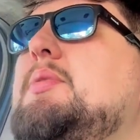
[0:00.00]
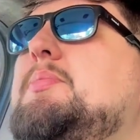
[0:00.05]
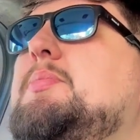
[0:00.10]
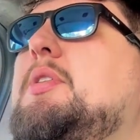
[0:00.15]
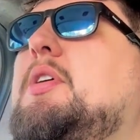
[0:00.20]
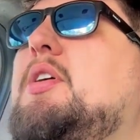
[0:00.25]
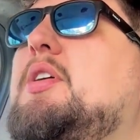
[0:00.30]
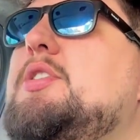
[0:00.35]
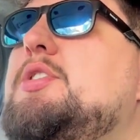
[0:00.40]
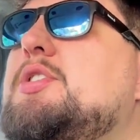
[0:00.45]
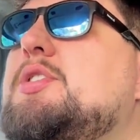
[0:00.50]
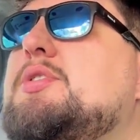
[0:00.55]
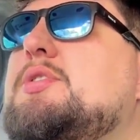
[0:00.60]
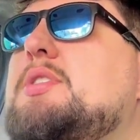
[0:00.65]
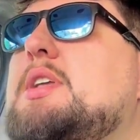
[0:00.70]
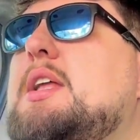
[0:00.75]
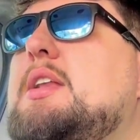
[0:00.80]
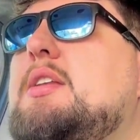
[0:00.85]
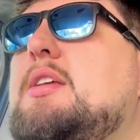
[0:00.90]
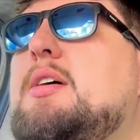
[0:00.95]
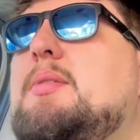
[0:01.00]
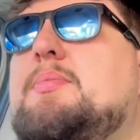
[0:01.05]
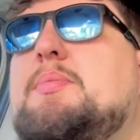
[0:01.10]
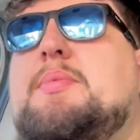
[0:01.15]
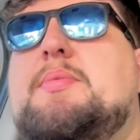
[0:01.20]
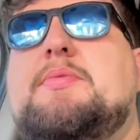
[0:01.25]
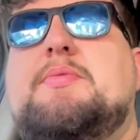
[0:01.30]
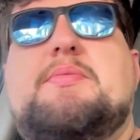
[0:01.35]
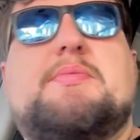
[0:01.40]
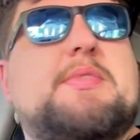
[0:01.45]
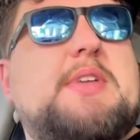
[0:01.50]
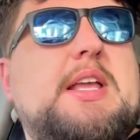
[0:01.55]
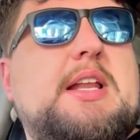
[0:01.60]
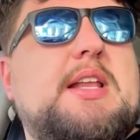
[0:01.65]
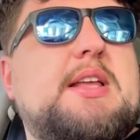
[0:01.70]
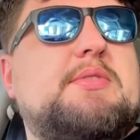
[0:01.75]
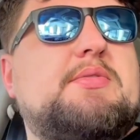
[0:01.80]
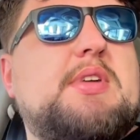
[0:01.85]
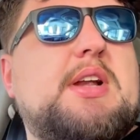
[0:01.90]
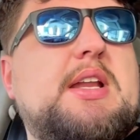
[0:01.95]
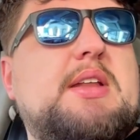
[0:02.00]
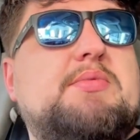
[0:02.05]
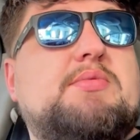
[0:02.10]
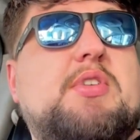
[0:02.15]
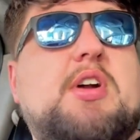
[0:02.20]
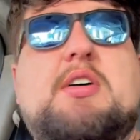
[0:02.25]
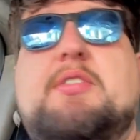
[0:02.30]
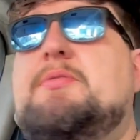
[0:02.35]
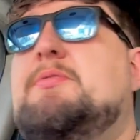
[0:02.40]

but I just end up feeling really rough.